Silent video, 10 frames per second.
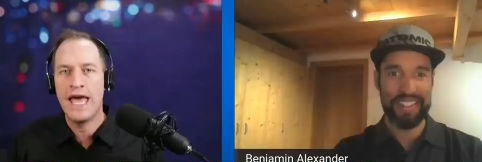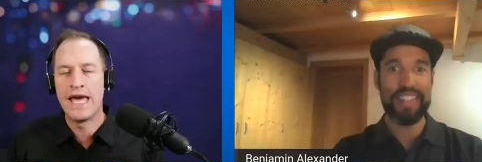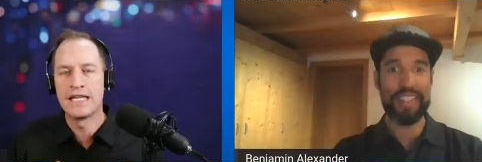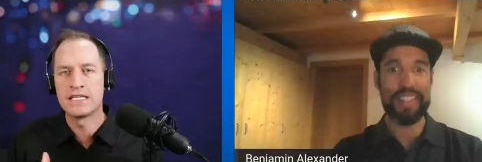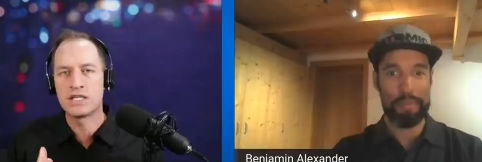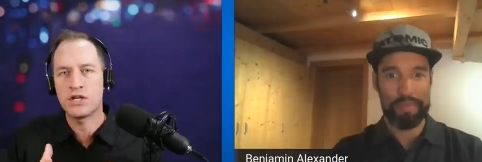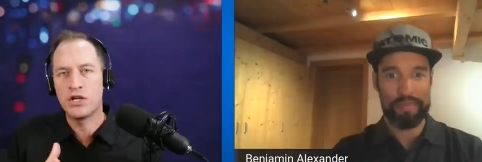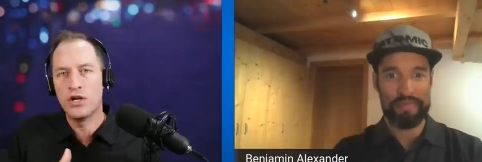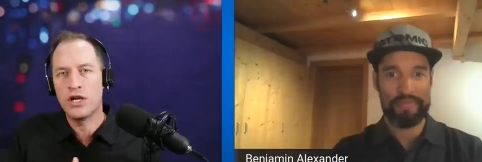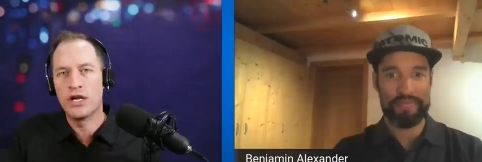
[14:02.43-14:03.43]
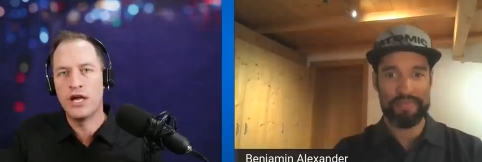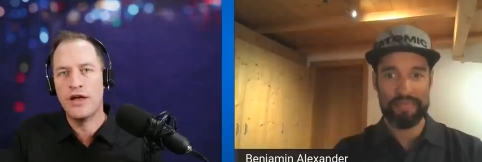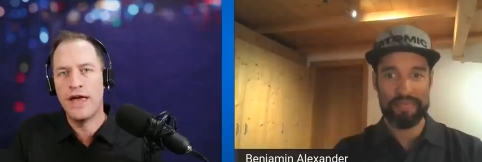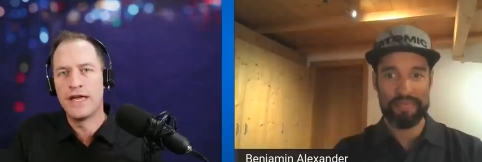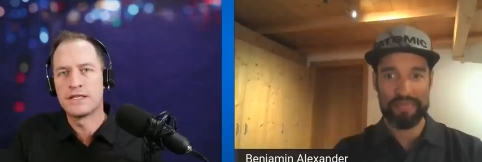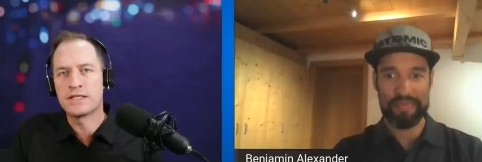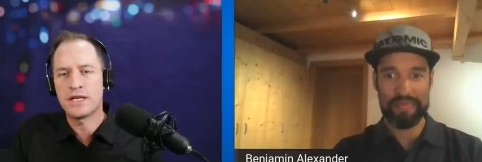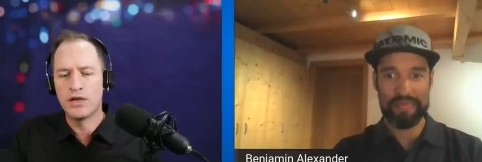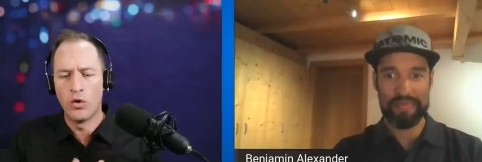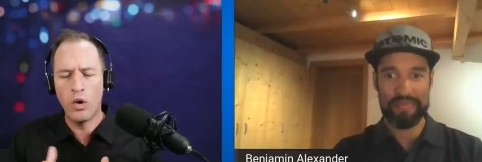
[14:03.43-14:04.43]
Speaker 1: And,
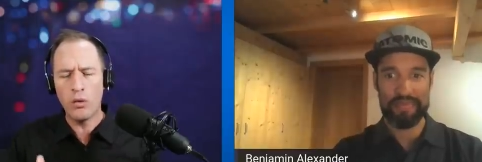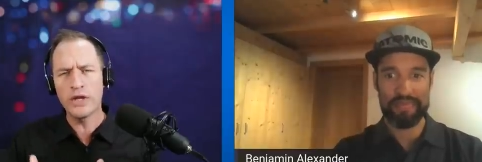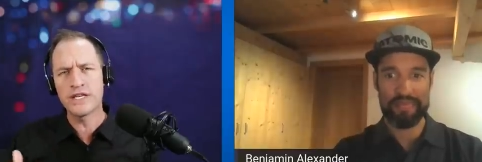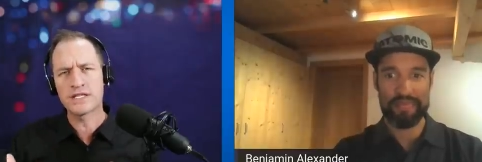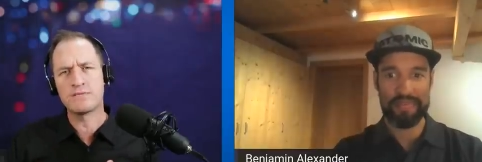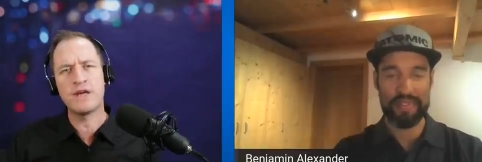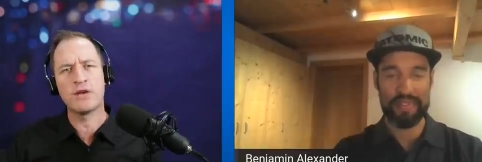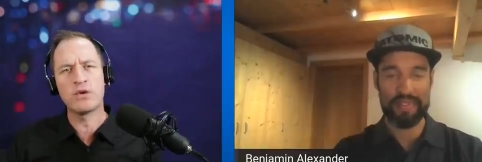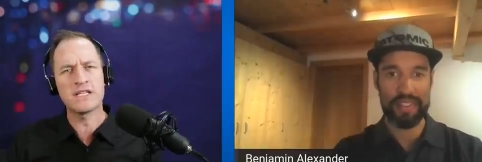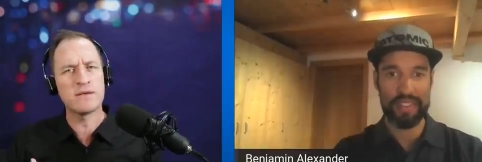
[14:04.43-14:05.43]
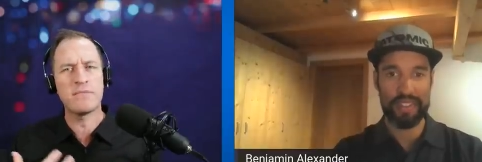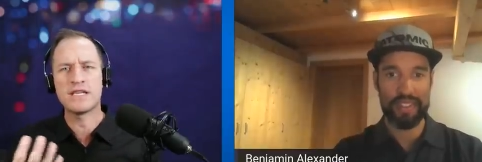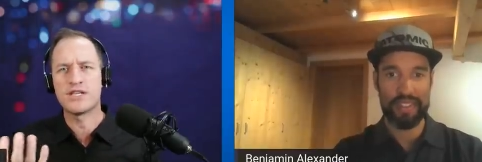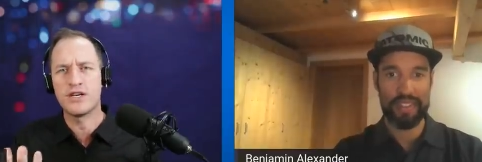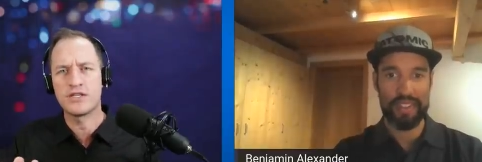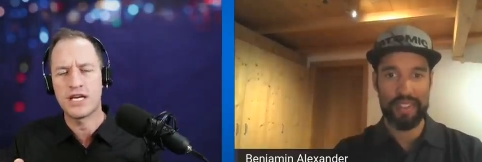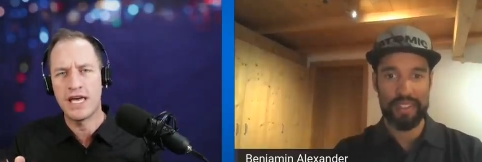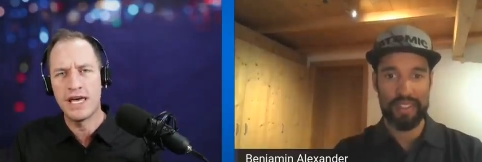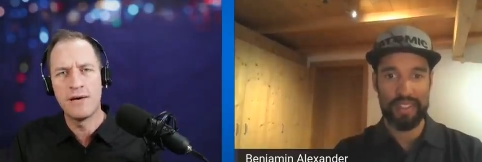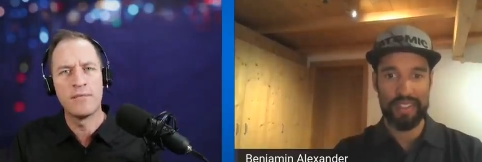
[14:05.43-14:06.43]
you know, what would this mean? What does it mean to
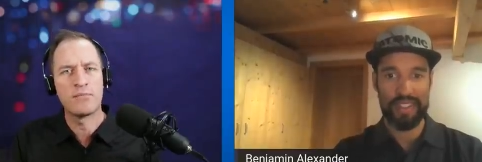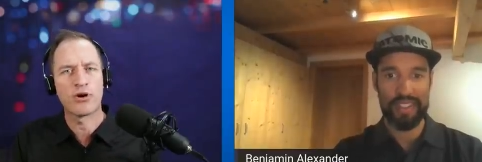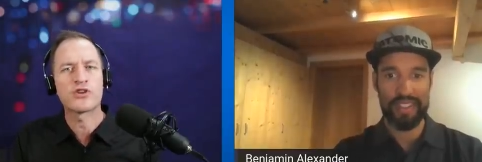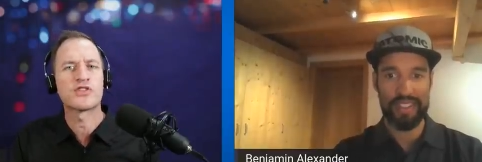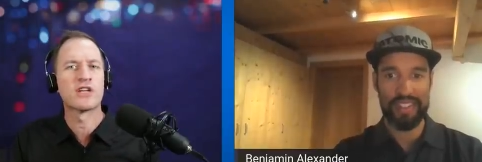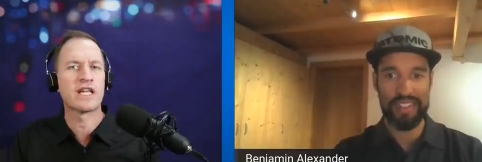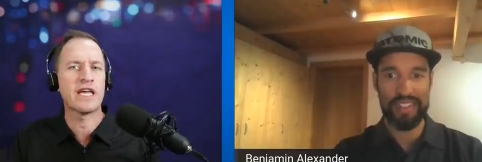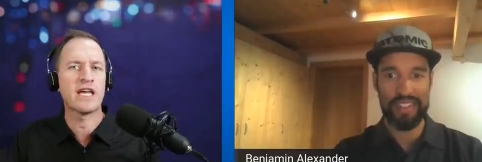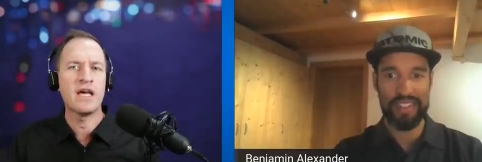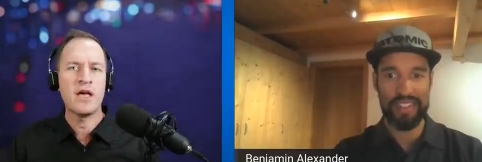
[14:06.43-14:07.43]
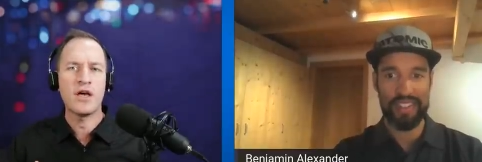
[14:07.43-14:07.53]
him personally,